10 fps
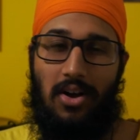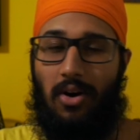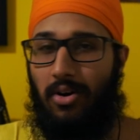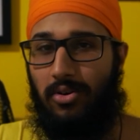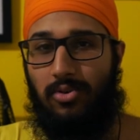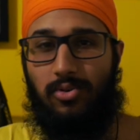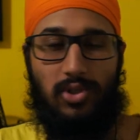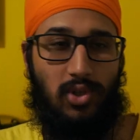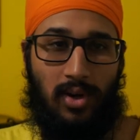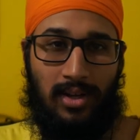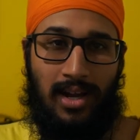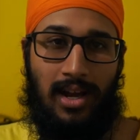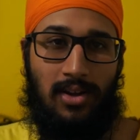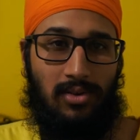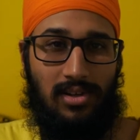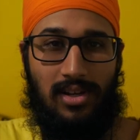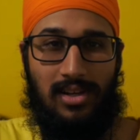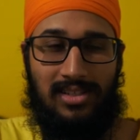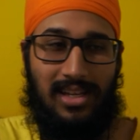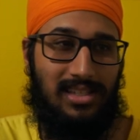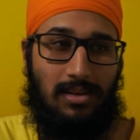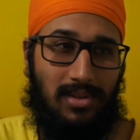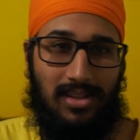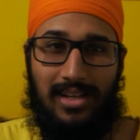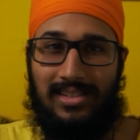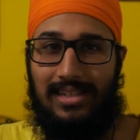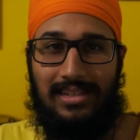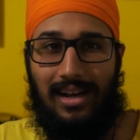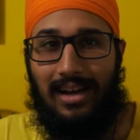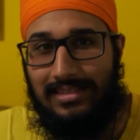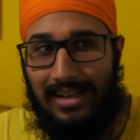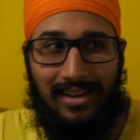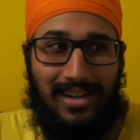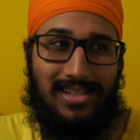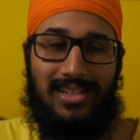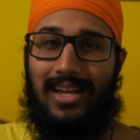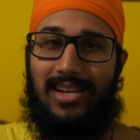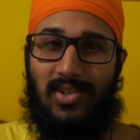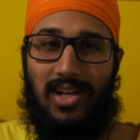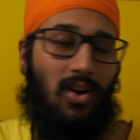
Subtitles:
or cool jock guy who learns that some of the things he does aren't actually that great,